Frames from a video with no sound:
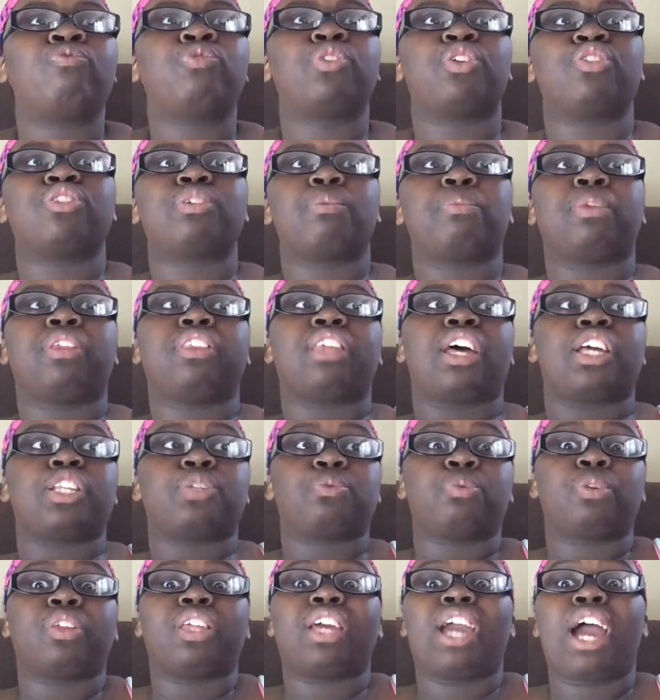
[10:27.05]
do something
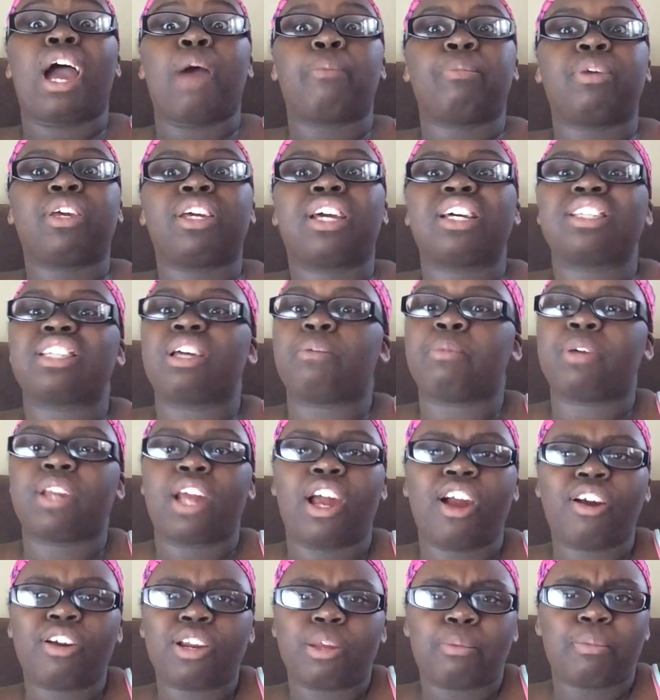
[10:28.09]
that's really happy, because, I mean,
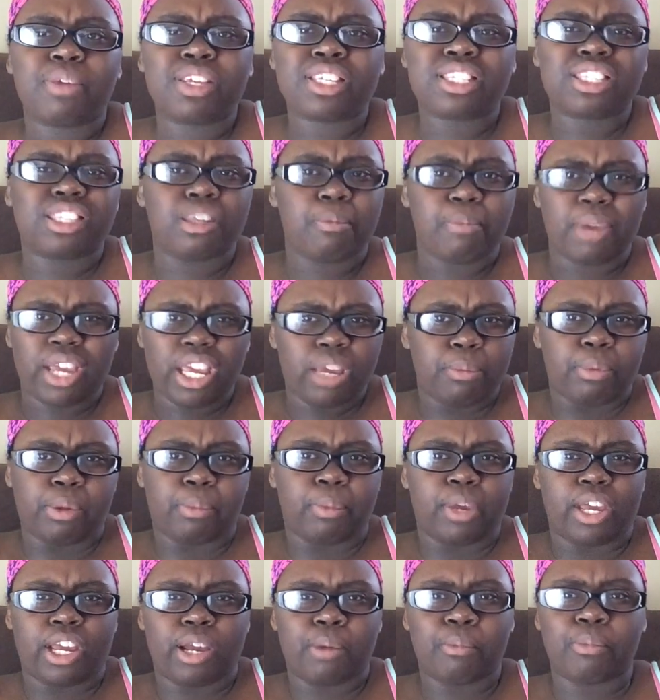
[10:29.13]
I already missed the baby
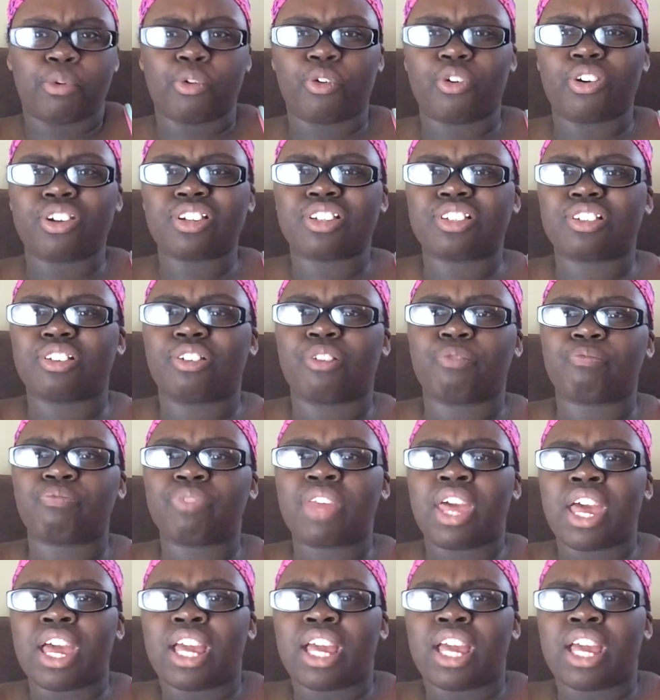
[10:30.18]
being born, so